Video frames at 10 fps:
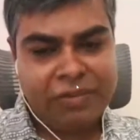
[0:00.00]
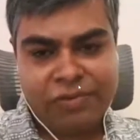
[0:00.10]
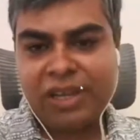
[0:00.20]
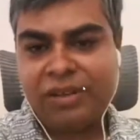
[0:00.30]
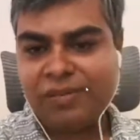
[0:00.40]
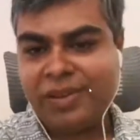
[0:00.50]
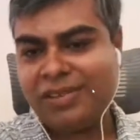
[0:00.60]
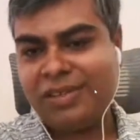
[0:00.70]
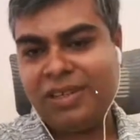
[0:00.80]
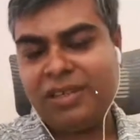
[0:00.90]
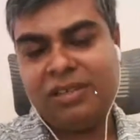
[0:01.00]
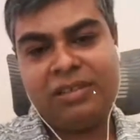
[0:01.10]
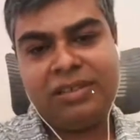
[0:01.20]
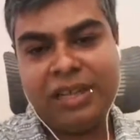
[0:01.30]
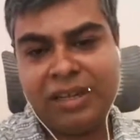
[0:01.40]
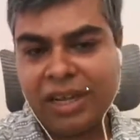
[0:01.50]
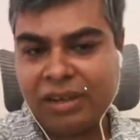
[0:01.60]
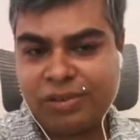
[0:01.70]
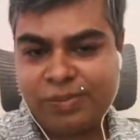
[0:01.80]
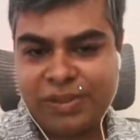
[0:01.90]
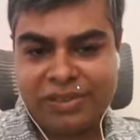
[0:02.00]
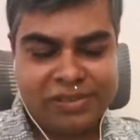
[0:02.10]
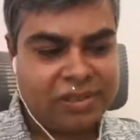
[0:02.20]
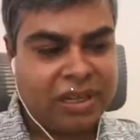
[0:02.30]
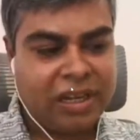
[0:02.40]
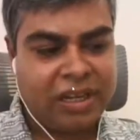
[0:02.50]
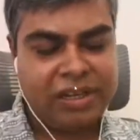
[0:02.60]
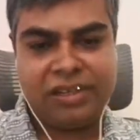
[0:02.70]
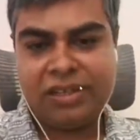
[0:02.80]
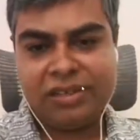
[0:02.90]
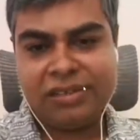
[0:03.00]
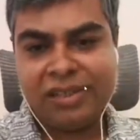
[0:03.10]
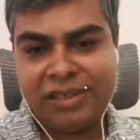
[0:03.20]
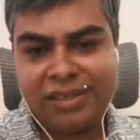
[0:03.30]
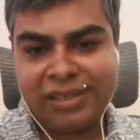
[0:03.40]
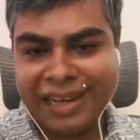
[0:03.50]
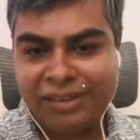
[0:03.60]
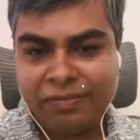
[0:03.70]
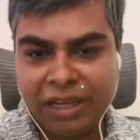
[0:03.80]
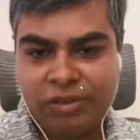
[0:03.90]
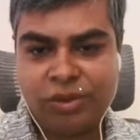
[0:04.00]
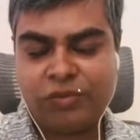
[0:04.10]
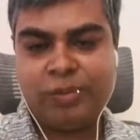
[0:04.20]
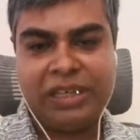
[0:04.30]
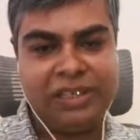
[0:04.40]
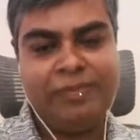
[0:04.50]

If you are investing 10 lakh rupees and there is a time value of money,